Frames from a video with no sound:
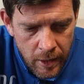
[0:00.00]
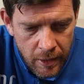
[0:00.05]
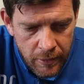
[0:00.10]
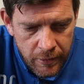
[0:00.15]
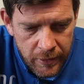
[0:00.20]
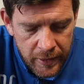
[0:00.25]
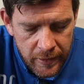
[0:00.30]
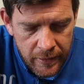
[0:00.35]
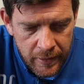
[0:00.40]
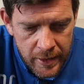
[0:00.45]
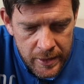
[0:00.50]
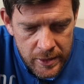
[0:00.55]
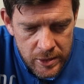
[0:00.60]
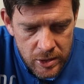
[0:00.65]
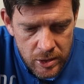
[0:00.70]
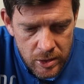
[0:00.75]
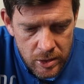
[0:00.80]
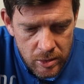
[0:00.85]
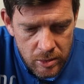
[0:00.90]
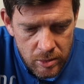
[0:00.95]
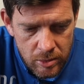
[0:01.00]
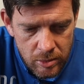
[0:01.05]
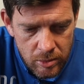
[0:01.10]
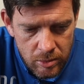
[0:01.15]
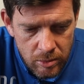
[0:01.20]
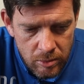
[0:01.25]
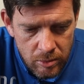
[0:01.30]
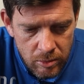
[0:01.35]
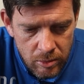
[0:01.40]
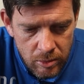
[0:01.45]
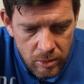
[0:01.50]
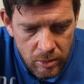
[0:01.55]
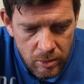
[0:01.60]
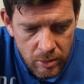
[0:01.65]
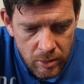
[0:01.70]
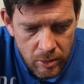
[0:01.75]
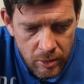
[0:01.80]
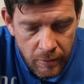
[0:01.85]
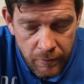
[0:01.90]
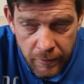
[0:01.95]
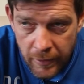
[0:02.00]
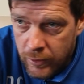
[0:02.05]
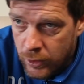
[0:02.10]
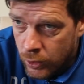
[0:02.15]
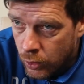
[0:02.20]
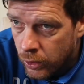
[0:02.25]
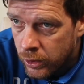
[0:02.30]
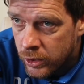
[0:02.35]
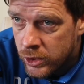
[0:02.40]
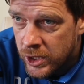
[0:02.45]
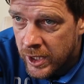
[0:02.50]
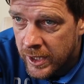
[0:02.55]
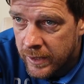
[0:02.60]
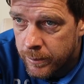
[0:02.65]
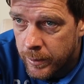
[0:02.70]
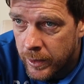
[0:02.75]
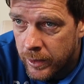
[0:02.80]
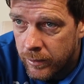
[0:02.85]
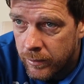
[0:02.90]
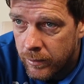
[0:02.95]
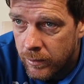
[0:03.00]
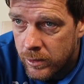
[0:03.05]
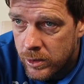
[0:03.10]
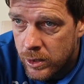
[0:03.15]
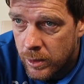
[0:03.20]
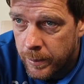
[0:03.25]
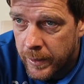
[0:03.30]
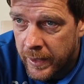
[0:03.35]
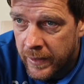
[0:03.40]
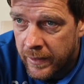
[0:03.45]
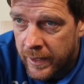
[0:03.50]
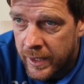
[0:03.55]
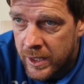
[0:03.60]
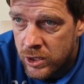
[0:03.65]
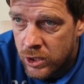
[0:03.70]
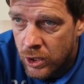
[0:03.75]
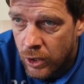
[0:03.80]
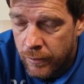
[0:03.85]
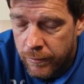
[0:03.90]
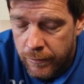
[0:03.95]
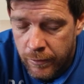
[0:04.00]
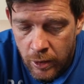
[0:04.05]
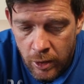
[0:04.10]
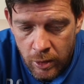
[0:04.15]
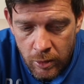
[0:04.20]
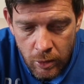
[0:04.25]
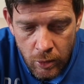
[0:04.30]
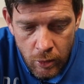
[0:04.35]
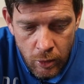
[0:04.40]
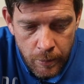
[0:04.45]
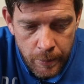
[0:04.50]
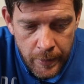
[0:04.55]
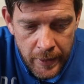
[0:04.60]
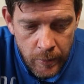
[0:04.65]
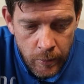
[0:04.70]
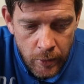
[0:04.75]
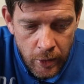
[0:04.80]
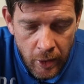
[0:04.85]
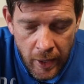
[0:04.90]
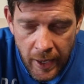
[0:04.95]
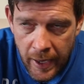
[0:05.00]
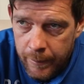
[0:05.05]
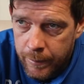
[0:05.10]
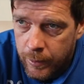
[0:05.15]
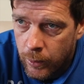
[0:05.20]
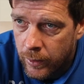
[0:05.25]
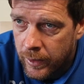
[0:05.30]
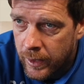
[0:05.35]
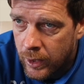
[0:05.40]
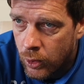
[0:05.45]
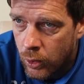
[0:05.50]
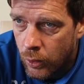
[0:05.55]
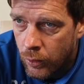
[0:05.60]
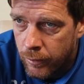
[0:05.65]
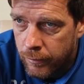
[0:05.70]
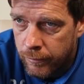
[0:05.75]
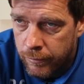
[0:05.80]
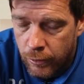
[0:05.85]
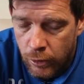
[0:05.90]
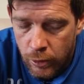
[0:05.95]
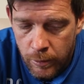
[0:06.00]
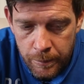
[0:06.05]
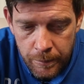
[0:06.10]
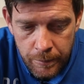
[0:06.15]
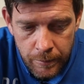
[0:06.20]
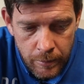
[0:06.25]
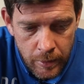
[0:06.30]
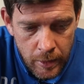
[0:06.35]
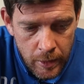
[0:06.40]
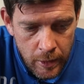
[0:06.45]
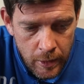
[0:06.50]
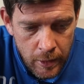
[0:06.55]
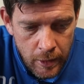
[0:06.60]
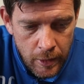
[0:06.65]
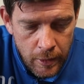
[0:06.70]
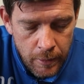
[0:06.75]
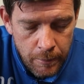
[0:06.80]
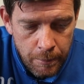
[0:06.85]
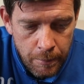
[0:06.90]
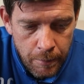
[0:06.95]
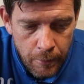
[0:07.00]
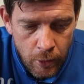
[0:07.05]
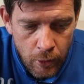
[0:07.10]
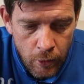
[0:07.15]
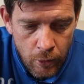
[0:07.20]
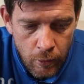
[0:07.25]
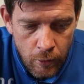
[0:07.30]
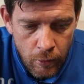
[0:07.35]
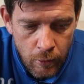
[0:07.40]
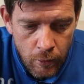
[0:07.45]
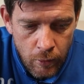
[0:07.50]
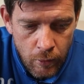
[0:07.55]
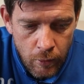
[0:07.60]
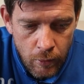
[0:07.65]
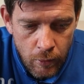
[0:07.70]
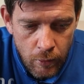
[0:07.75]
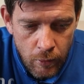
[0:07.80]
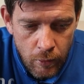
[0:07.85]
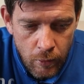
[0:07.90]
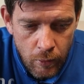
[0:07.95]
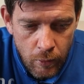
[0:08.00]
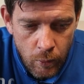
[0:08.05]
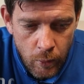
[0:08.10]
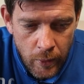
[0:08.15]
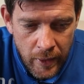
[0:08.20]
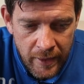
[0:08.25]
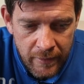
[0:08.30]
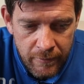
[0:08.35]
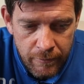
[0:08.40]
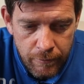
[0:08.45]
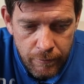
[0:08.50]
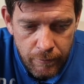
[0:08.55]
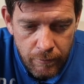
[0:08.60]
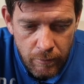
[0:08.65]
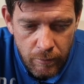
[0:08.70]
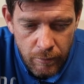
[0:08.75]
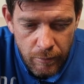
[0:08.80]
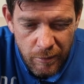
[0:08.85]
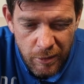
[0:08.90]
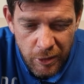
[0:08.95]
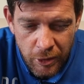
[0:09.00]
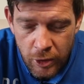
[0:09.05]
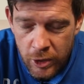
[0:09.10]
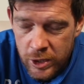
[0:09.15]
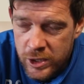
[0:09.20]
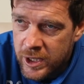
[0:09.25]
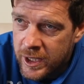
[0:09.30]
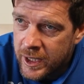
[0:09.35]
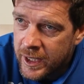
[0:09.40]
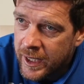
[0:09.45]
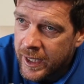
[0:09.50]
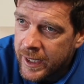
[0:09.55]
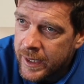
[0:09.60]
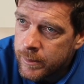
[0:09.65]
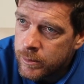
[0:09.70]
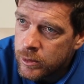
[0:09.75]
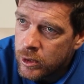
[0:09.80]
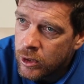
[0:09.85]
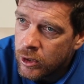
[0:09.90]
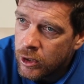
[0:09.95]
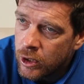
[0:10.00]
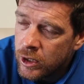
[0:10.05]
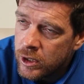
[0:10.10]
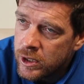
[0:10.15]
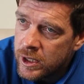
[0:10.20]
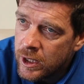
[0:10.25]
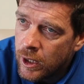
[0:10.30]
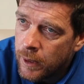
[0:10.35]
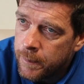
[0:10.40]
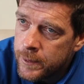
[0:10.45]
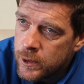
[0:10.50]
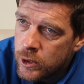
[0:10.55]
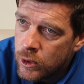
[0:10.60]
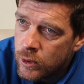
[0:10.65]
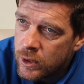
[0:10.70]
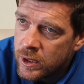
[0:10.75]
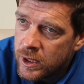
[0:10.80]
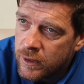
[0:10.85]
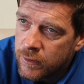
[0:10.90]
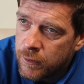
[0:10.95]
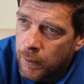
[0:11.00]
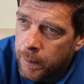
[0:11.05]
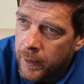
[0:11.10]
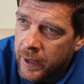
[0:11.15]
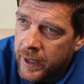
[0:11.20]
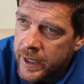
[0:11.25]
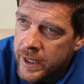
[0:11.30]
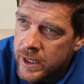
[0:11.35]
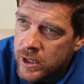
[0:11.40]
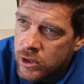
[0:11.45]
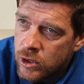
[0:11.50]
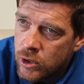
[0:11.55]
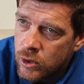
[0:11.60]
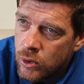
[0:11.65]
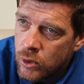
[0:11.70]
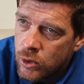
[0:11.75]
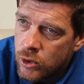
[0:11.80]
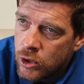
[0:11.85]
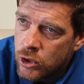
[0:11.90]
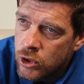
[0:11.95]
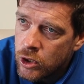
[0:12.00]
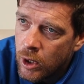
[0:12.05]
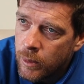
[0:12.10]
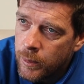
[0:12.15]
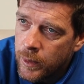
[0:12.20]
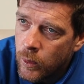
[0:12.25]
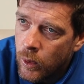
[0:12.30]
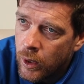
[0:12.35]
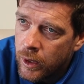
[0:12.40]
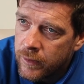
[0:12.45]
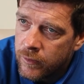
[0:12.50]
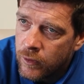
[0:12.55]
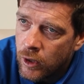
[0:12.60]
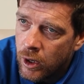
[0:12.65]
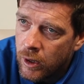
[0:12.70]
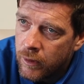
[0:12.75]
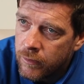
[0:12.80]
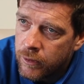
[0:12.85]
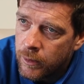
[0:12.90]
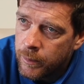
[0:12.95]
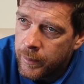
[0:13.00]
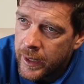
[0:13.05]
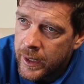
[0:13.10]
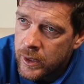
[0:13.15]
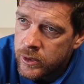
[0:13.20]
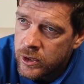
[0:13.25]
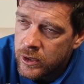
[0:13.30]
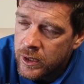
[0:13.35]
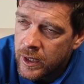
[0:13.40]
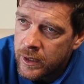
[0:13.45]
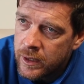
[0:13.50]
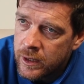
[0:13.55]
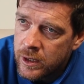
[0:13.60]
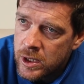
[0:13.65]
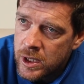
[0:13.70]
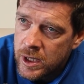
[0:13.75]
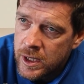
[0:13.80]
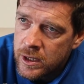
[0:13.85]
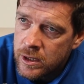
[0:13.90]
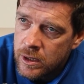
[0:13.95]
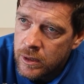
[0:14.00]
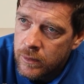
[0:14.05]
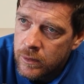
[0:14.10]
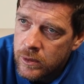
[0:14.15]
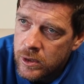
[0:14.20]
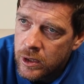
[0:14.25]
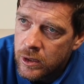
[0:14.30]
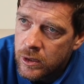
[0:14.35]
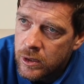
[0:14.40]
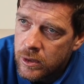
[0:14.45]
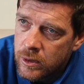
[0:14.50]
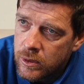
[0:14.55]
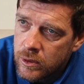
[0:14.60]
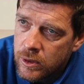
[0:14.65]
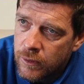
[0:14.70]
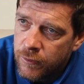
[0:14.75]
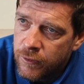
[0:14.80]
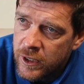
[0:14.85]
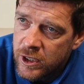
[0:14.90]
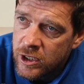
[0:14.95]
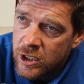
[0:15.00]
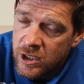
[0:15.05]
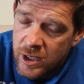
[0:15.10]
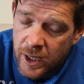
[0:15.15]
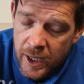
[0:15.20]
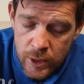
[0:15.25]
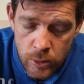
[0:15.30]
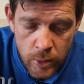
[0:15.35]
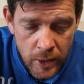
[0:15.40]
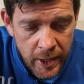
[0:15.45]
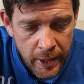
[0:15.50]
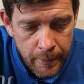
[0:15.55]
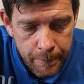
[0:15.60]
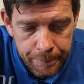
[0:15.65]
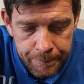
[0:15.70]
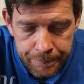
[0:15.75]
I think that's a very good achievement to be there so far, albeit we're not happy with our current form, but we have 13 games and 13 opportunities for players to show me what they've got from now to the end of the season to finish as high as we can.